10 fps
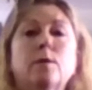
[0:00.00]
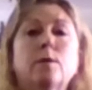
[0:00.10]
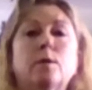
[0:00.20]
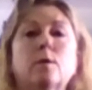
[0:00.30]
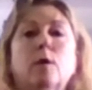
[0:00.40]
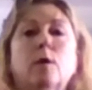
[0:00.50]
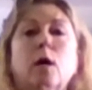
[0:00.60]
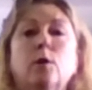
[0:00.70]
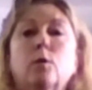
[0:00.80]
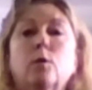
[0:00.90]
to,
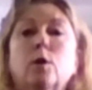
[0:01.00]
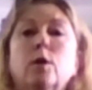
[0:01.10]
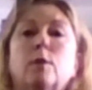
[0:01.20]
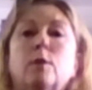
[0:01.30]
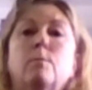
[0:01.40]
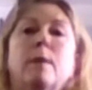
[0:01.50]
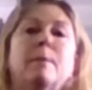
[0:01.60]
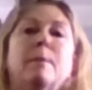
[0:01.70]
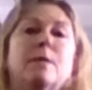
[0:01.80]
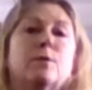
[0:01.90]
you could
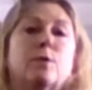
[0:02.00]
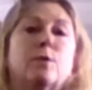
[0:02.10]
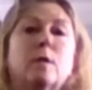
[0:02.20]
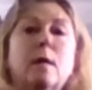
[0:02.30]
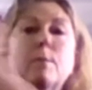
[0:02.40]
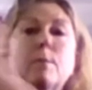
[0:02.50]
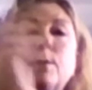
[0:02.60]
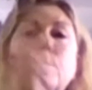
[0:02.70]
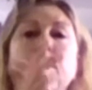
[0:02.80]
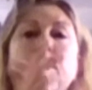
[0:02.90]
maybe circle up,
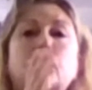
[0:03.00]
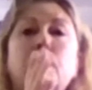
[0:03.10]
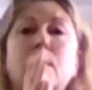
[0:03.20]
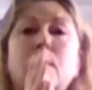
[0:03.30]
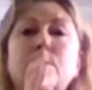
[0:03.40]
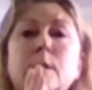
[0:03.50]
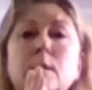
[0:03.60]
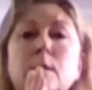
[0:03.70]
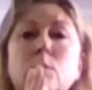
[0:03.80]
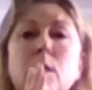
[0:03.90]
bring your palms
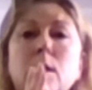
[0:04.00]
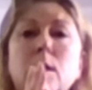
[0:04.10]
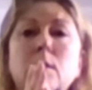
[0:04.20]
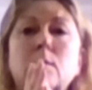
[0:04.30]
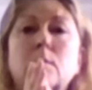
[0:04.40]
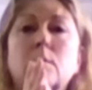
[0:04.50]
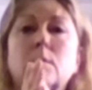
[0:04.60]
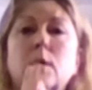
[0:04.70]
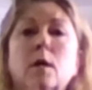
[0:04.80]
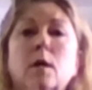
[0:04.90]
this way,
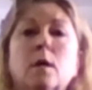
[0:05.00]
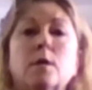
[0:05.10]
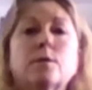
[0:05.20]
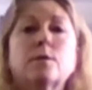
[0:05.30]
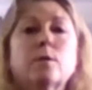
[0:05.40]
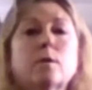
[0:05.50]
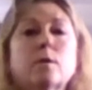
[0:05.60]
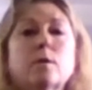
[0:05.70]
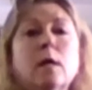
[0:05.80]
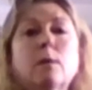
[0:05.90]

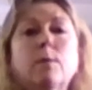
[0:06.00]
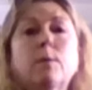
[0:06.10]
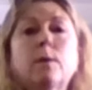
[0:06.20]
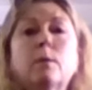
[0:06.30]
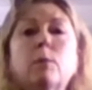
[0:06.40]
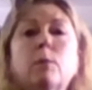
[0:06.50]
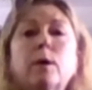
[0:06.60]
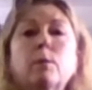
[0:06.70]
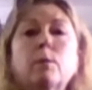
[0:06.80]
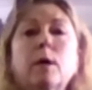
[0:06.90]
circle up, bring
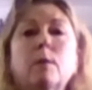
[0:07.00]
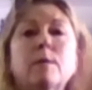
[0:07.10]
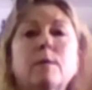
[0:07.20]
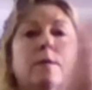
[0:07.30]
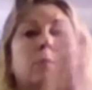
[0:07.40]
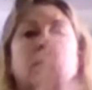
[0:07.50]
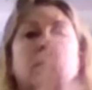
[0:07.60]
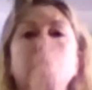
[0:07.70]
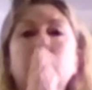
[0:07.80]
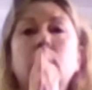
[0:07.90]
your palm this
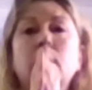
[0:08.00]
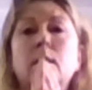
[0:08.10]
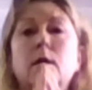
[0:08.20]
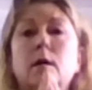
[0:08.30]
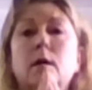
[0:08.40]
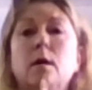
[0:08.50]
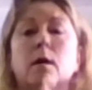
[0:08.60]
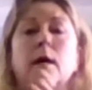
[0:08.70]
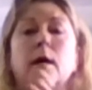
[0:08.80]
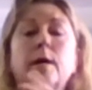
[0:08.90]
way,
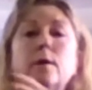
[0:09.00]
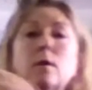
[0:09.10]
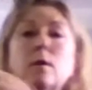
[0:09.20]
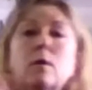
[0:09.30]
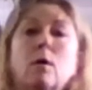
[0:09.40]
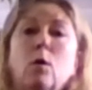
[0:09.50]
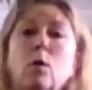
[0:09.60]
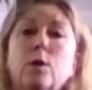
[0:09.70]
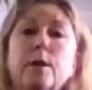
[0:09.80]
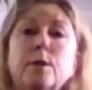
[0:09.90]
and
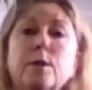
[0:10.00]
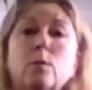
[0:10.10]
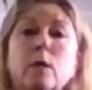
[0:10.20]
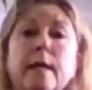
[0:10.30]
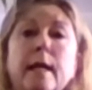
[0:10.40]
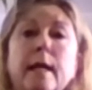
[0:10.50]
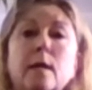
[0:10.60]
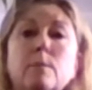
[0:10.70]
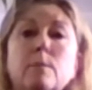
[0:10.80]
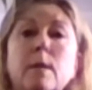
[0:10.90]
hold on to one hand
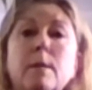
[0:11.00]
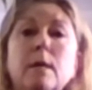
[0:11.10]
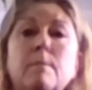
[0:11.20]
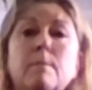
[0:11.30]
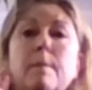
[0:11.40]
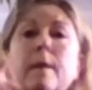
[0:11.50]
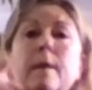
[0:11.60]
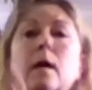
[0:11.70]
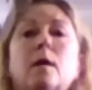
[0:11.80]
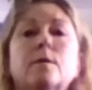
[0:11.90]
maybe.
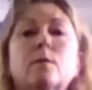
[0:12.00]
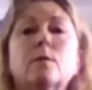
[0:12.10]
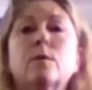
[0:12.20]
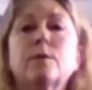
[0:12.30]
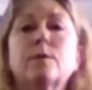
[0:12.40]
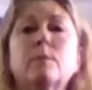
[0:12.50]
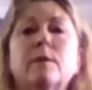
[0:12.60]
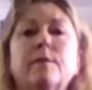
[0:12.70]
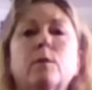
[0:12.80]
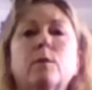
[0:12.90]
So there's some
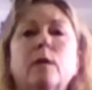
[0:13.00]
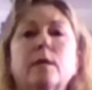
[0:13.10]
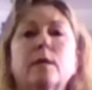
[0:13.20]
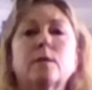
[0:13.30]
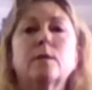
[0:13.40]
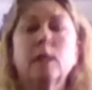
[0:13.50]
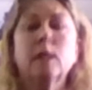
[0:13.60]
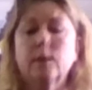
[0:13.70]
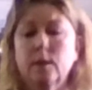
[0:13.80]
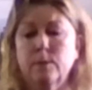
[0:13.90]
different ways to
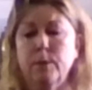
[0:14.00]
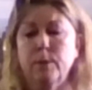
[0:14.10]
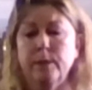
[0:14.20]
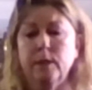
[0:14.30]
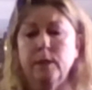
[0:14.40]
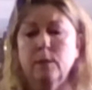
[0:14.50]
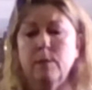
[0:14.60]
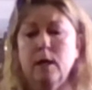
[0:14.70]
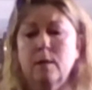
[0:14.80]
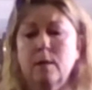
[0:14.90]
get this pressing the
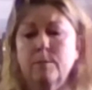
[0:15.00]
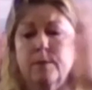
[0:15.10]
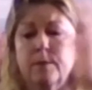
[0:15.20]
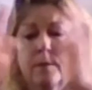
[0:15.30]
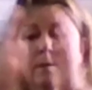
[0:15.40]
palms.